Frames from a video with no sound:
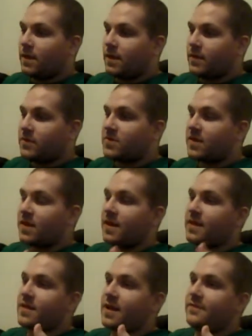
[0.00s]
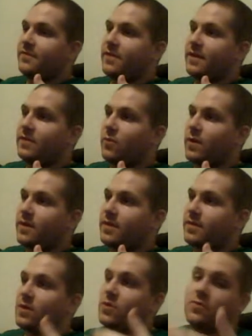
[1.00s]
it's kind of like the way
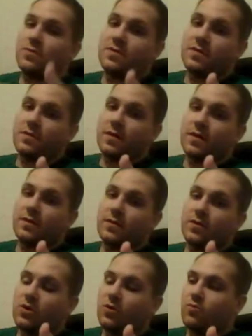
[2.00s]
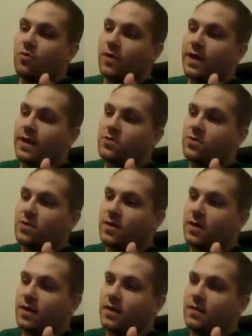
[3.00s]
that they use Q branch
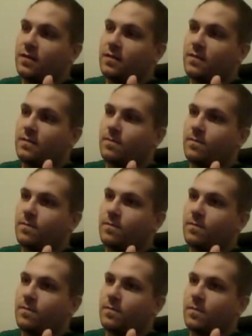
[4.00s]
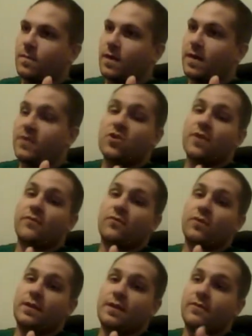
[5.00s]
in
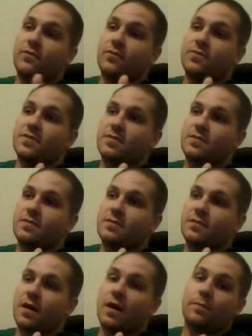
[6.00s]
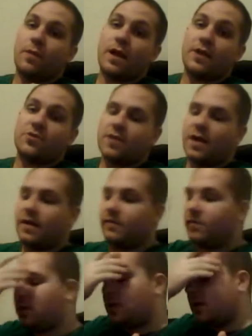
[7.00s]
Jeffrey Deaver's Carte Blanche
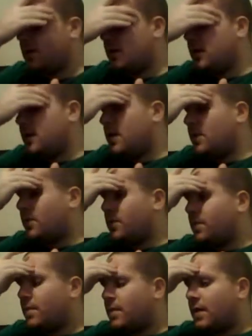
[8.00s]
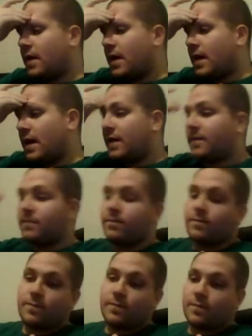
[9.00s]
novel. Uh,
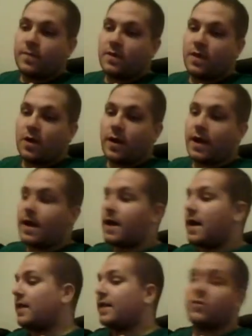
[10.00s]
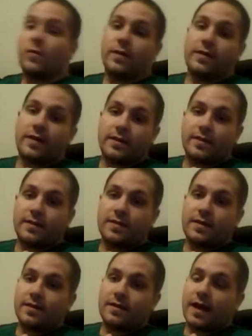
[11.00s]
I like the way they did
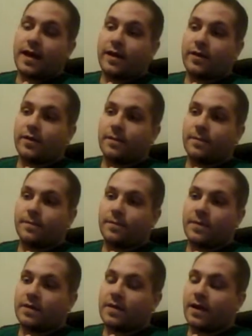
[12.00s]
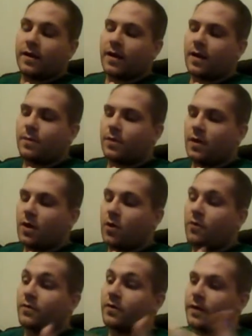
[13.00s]
the entire company
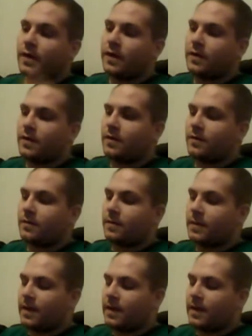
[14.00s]
over in that